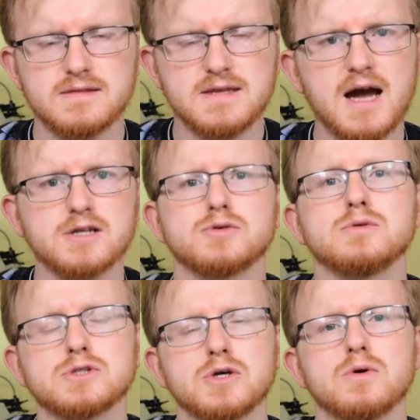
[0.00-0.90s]
the actual
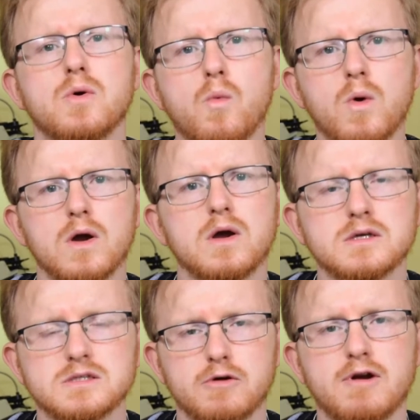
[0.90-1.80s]
tool
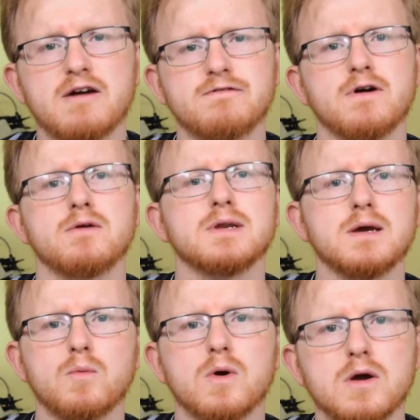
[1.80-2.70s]
works, or I found
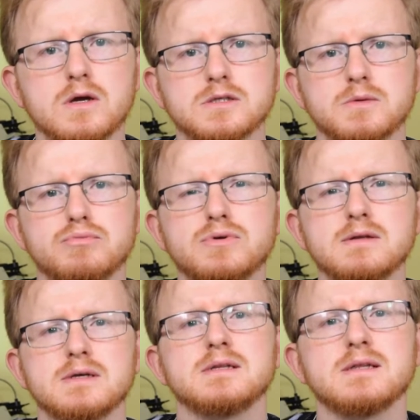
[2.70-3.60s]
it works
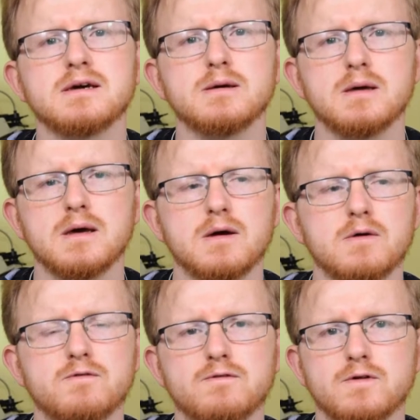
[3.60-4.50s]
brilliantly
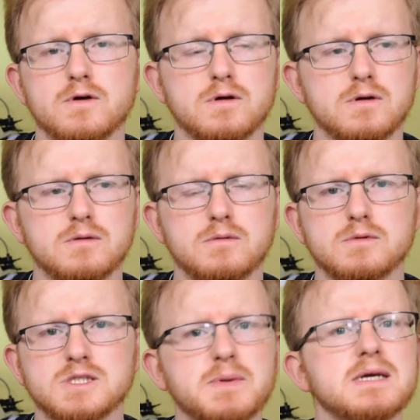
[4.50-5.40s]
for
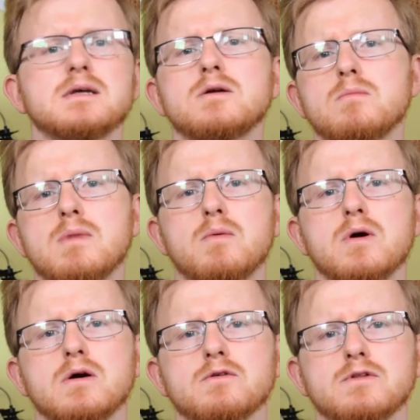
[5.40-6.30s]
speeding up my
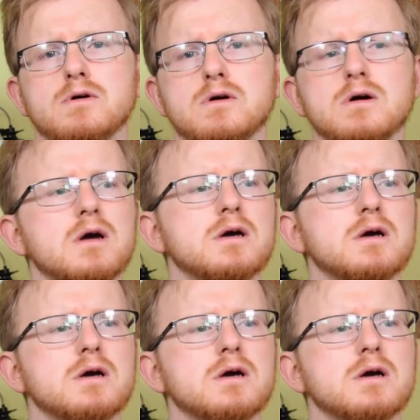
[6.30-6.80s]
workflow.